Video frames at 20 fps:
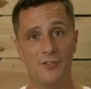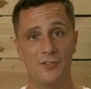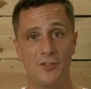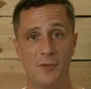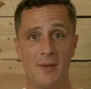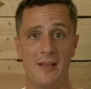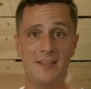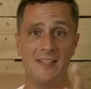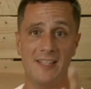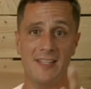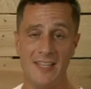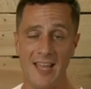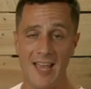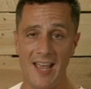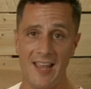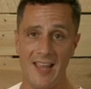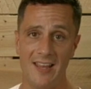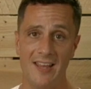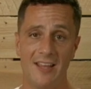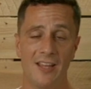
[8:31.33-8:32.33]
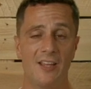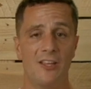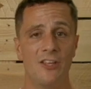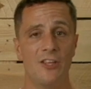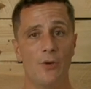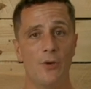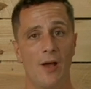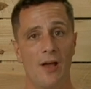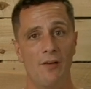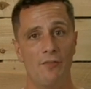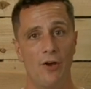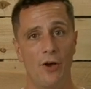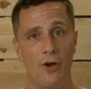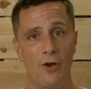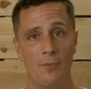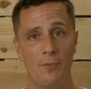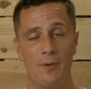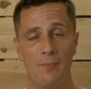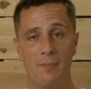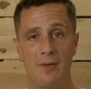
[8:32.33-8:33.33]
So may today you have
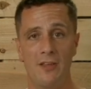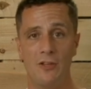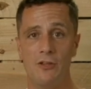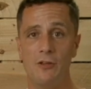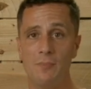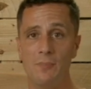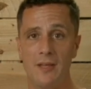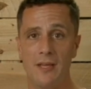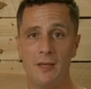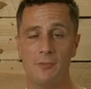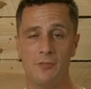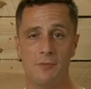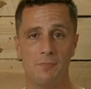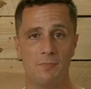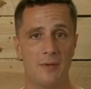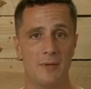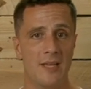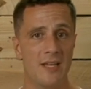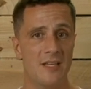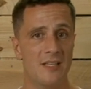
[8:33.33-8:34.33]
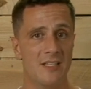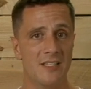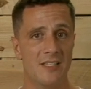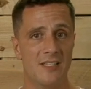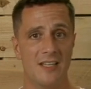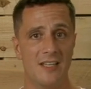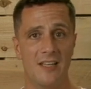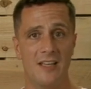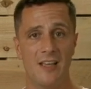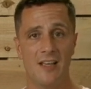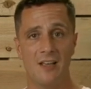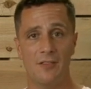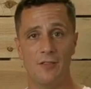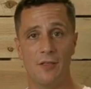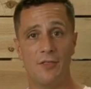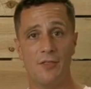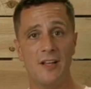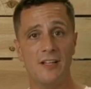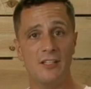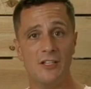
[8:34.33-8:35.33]
hope, and may you be able to begin to see the
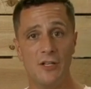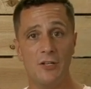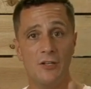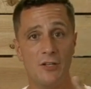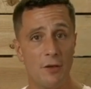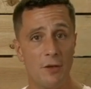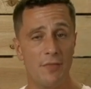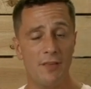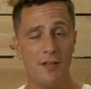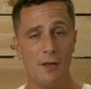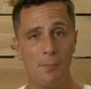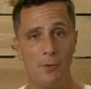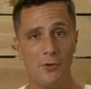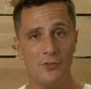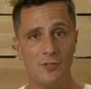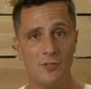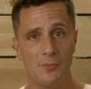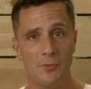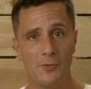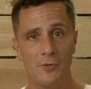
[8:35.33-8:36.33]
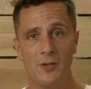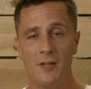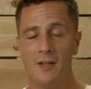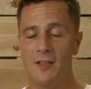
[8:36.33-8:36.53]
things that you don't think are possible,